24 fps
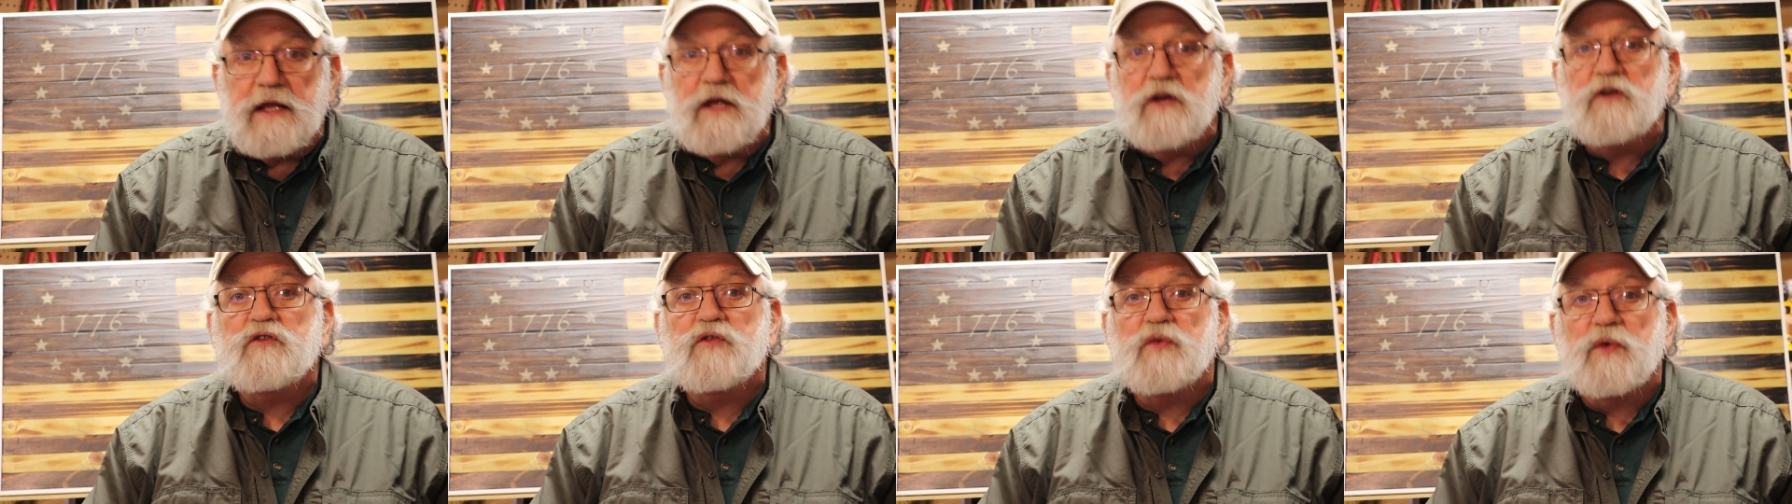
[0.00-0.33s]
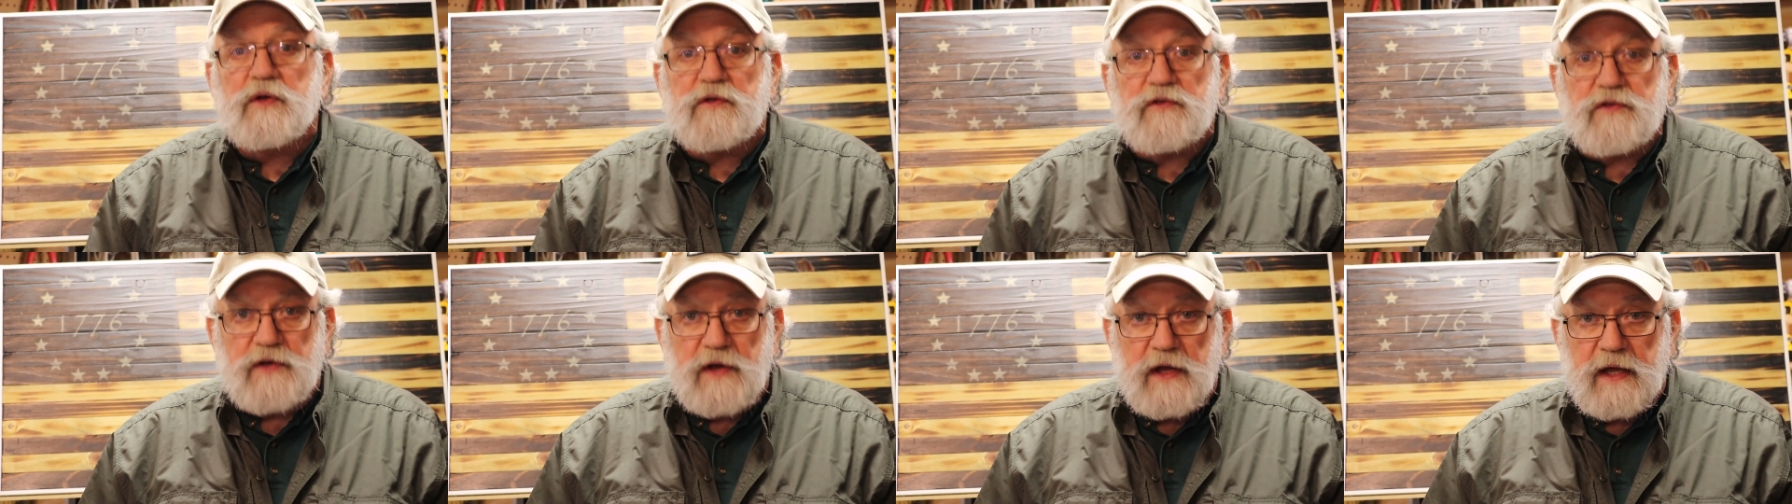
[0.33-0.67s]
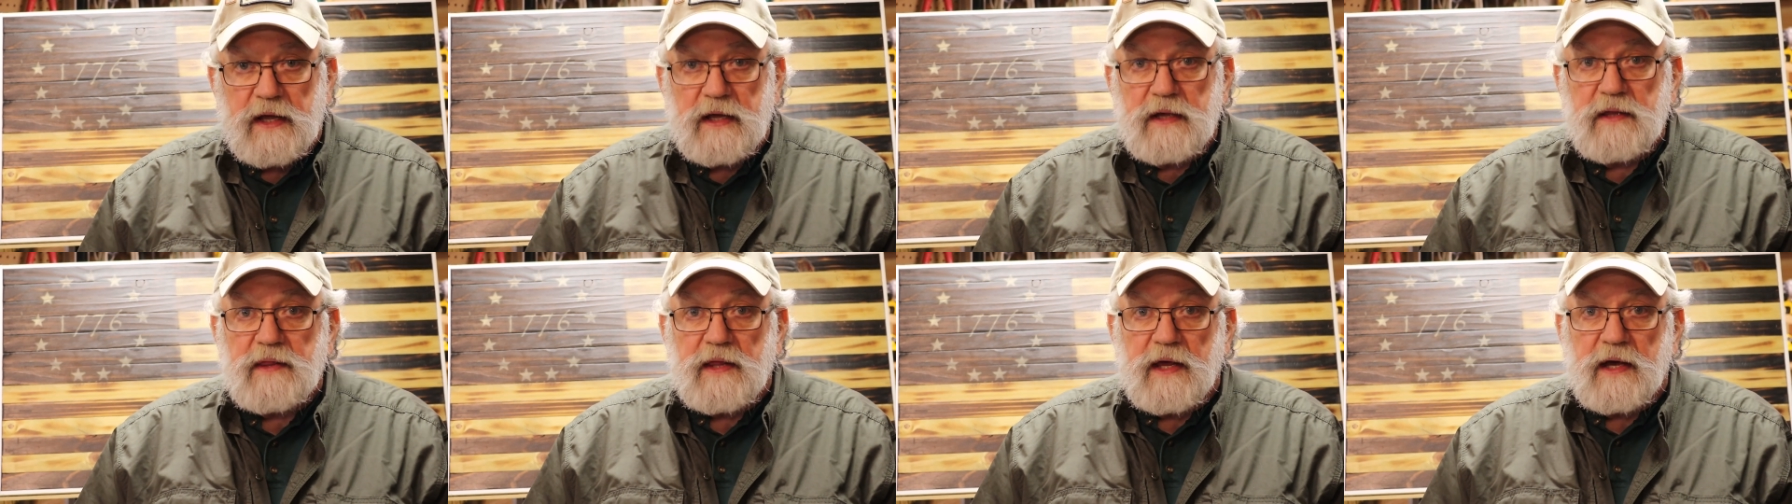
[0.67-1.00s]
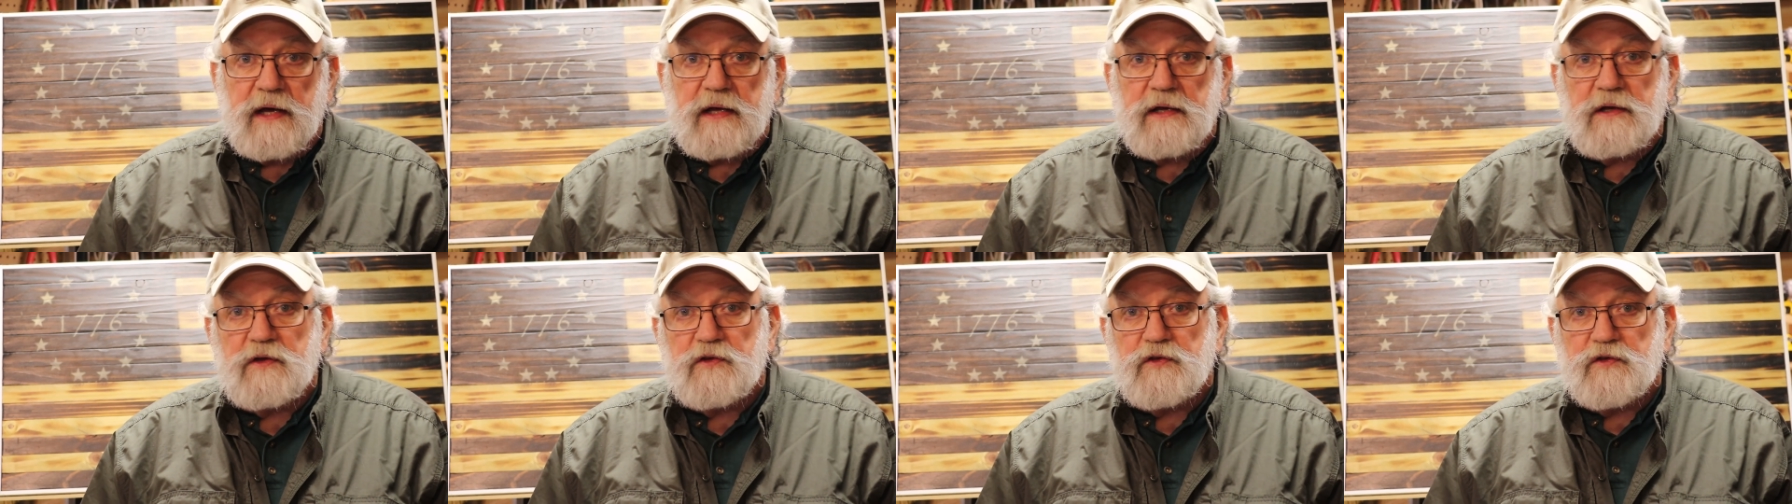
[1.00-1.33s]
interesting
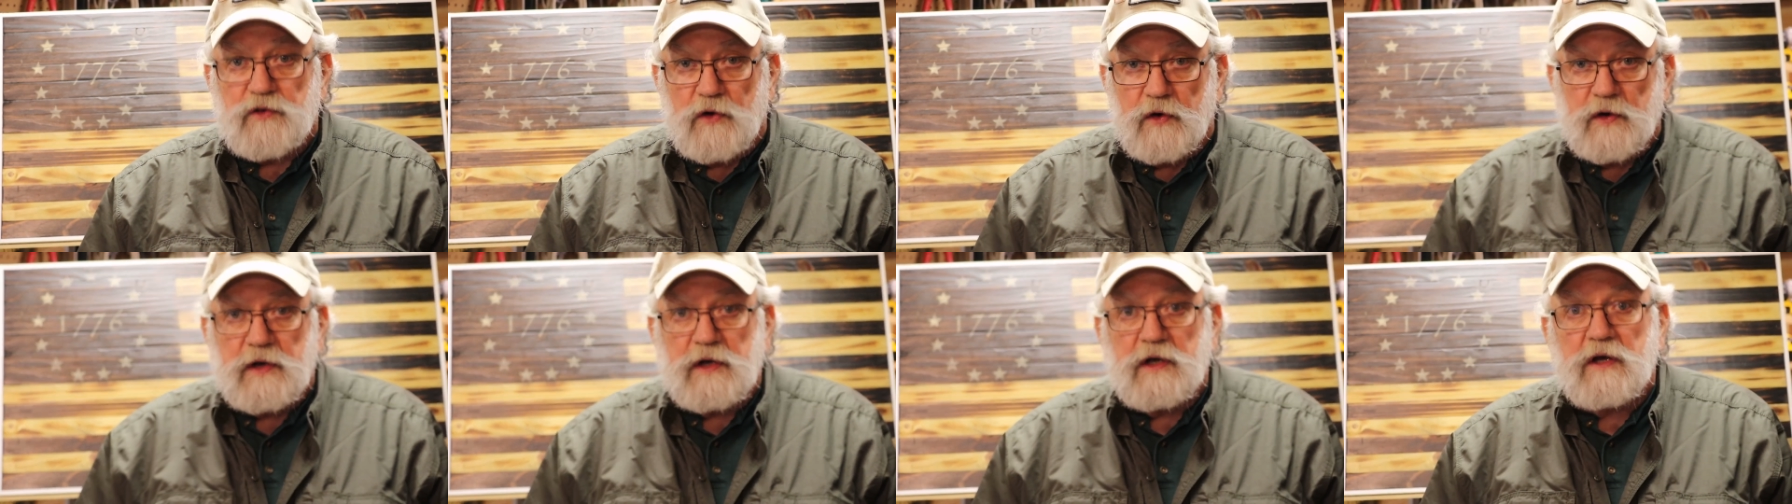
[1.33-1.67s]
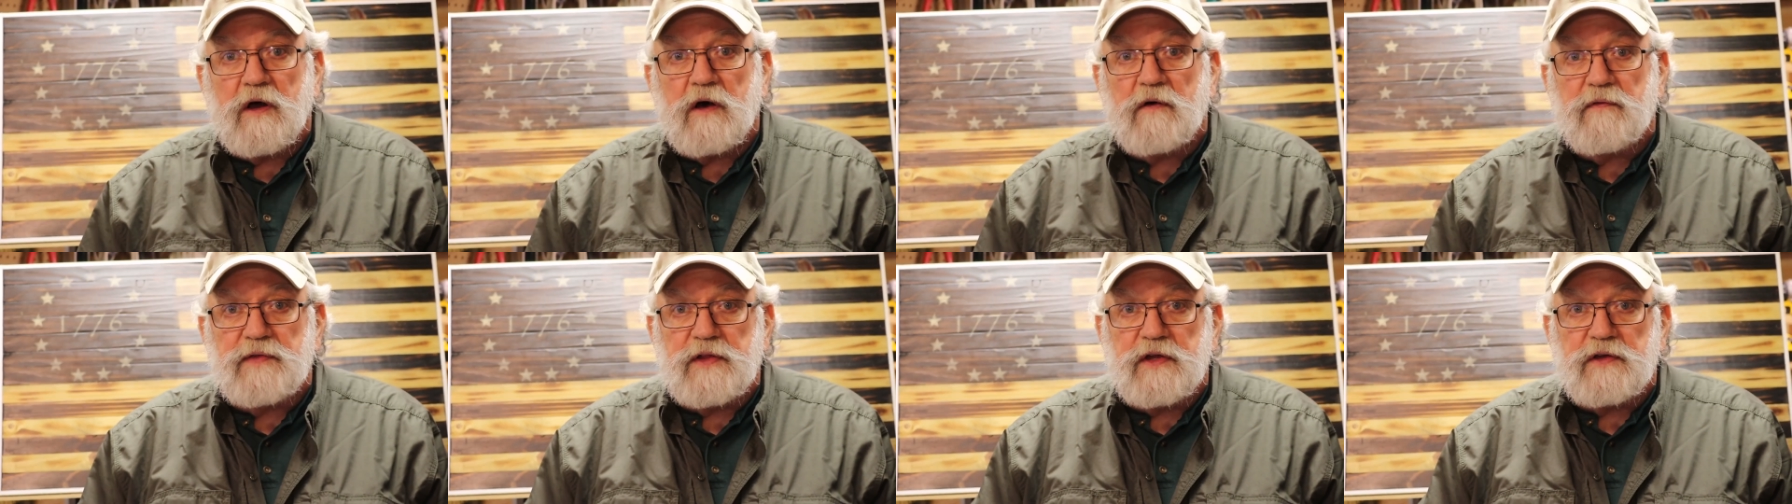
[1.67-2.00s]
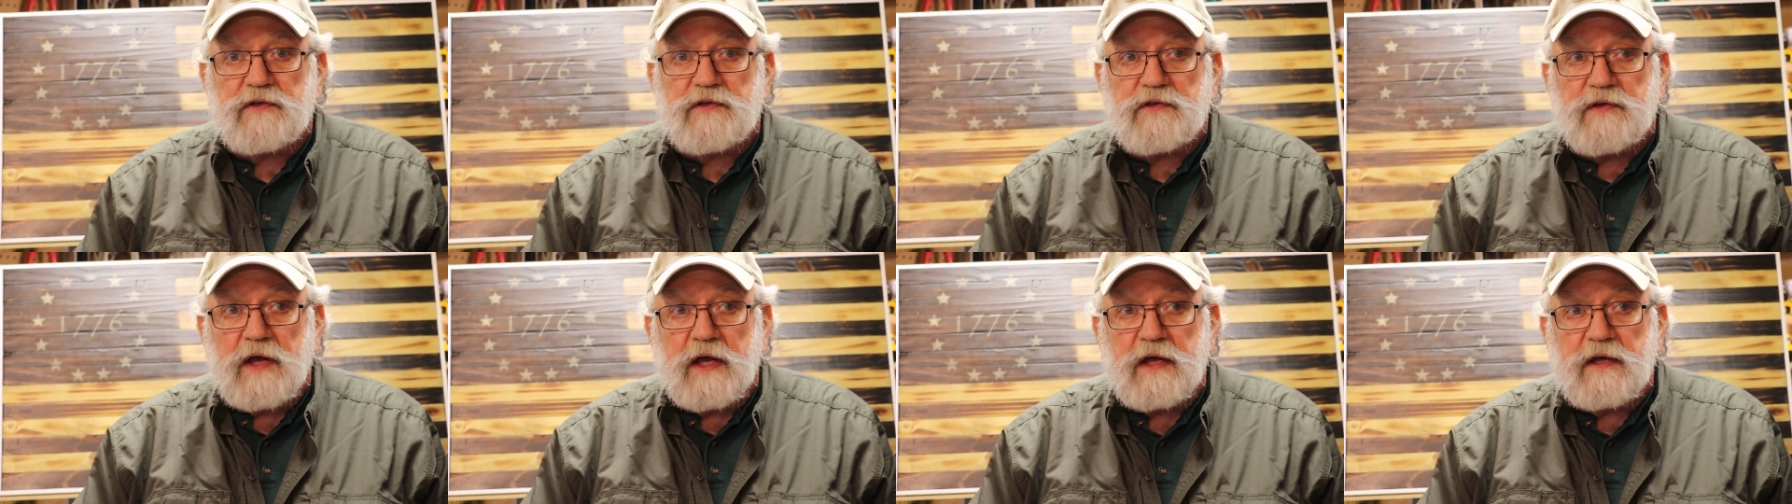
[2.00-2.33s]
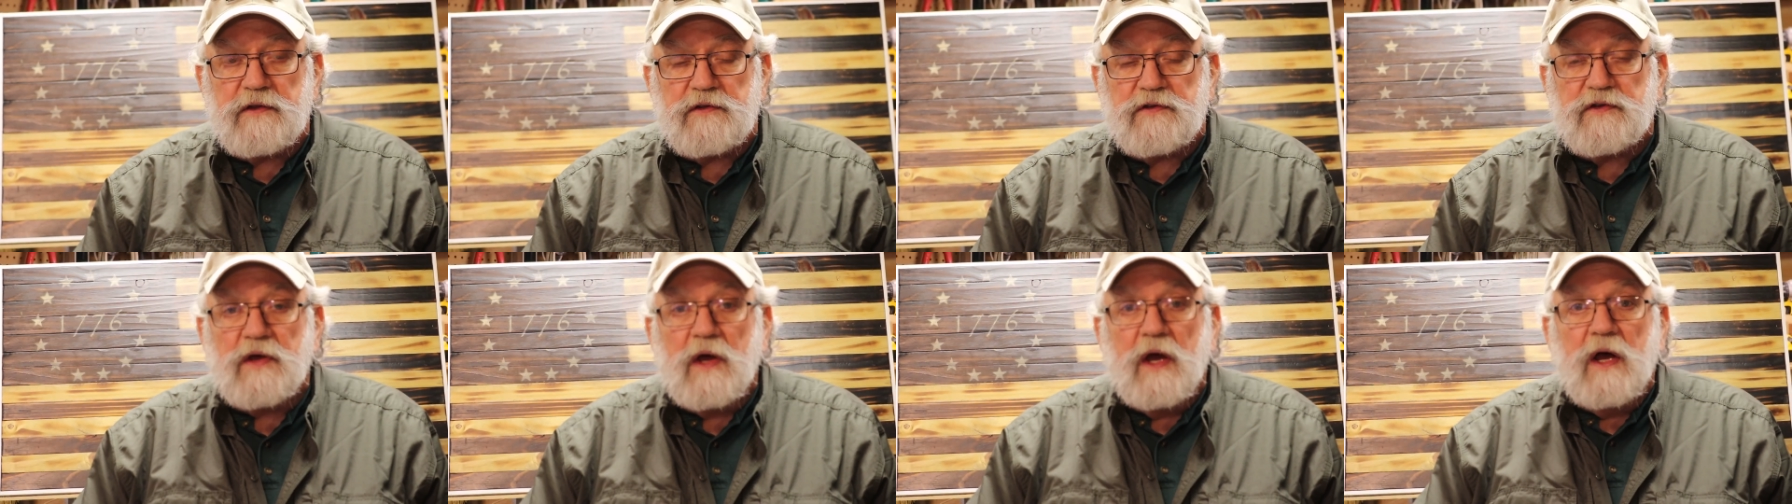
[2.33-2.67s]
that certain of the
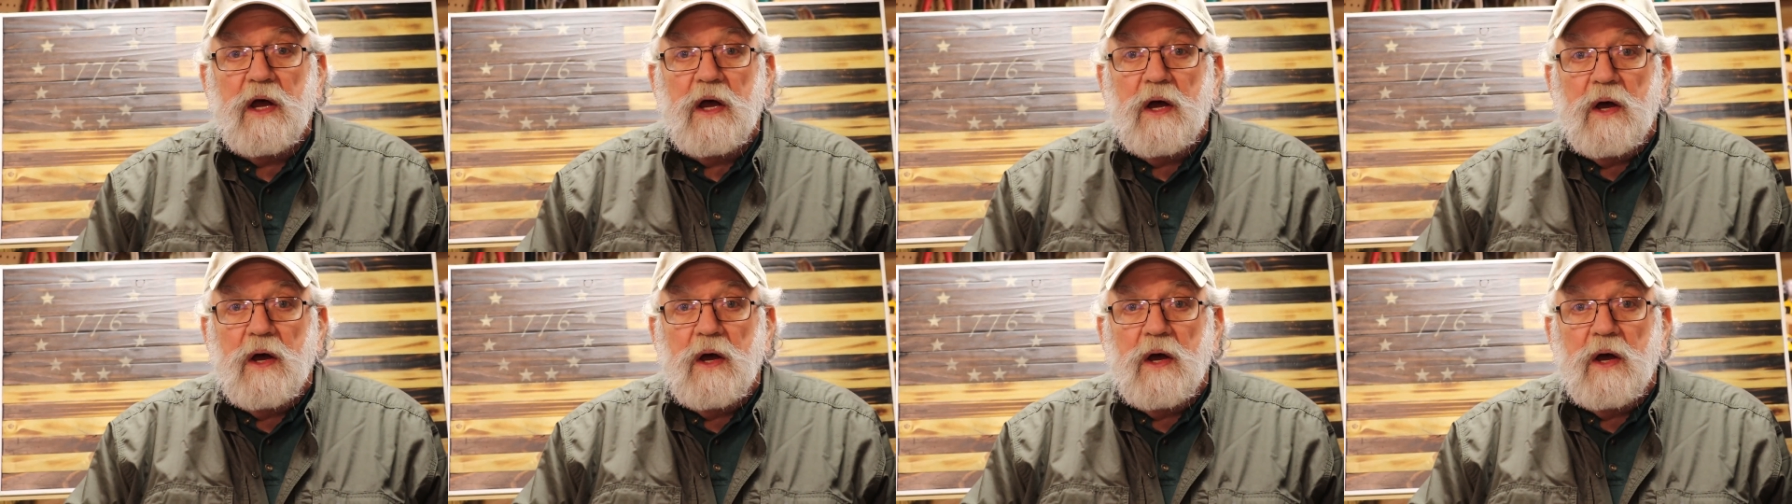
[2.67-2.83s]
states